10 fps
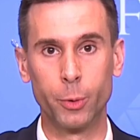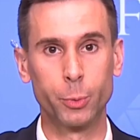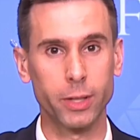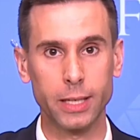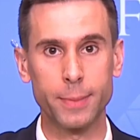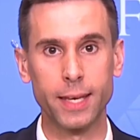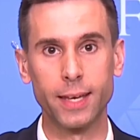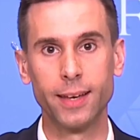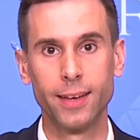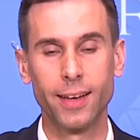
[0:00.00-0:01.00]
it would really
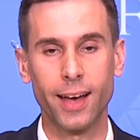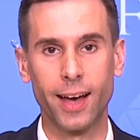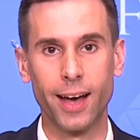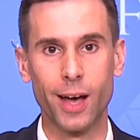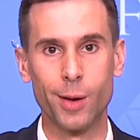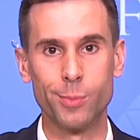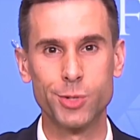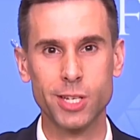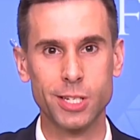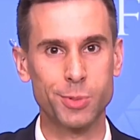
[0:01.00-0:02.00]
be
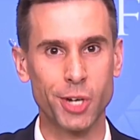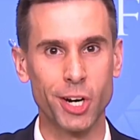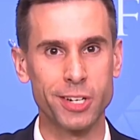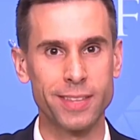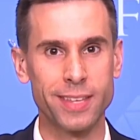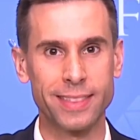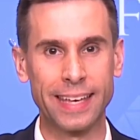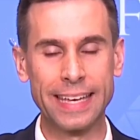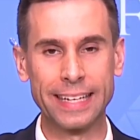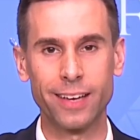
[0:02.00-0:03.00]
just absurd to think that
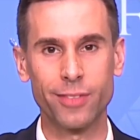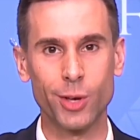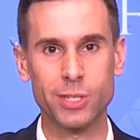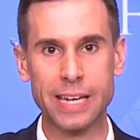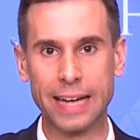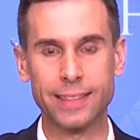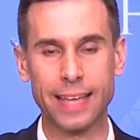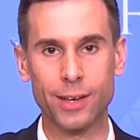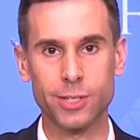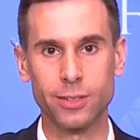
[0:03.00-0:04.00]
any of those
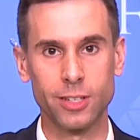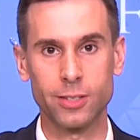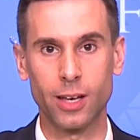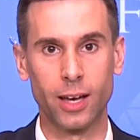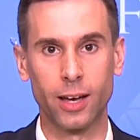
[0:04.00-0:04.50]
9,000